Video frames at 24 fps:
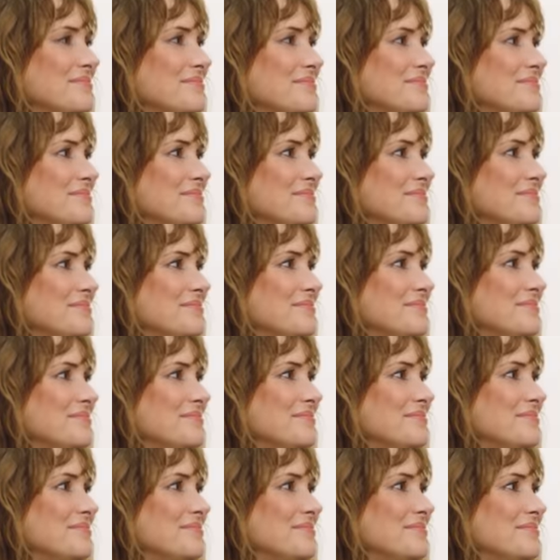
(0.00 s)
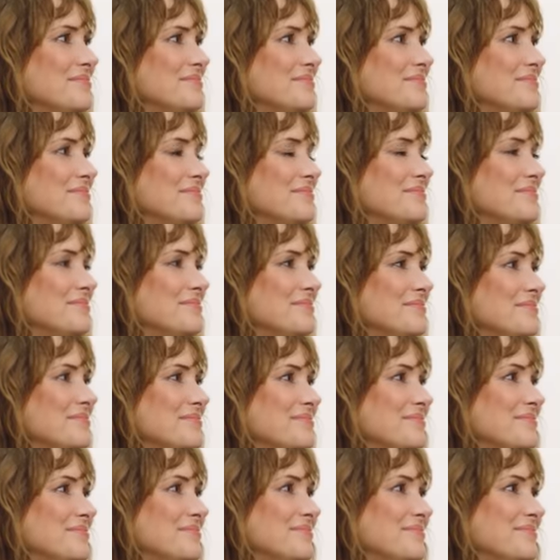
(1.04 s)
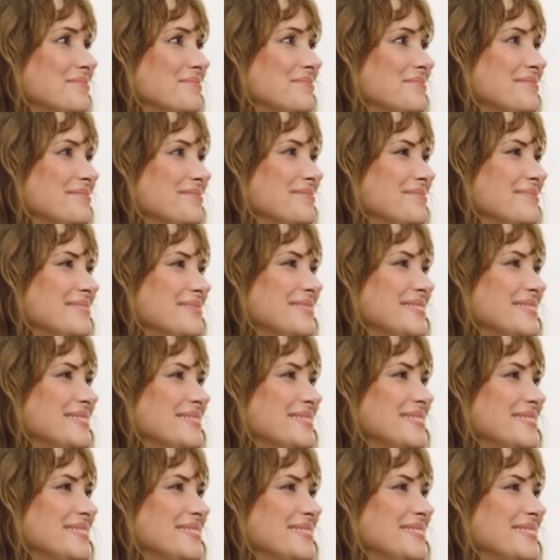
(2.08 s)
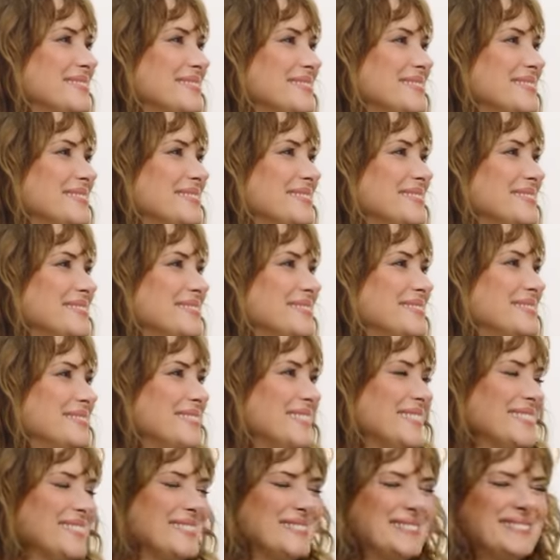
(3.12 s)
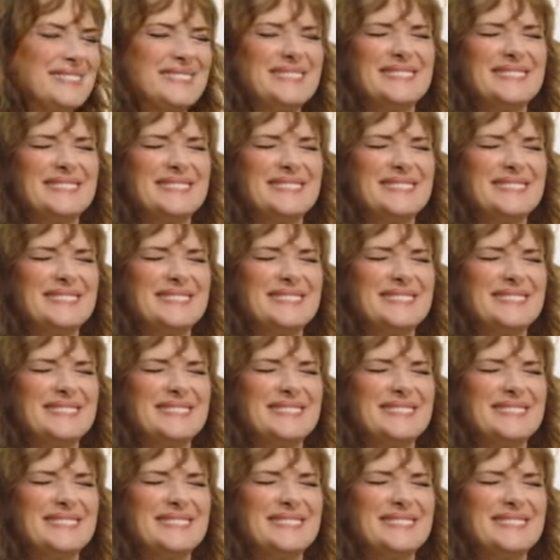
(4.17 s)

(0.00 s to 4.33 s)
(not speaking)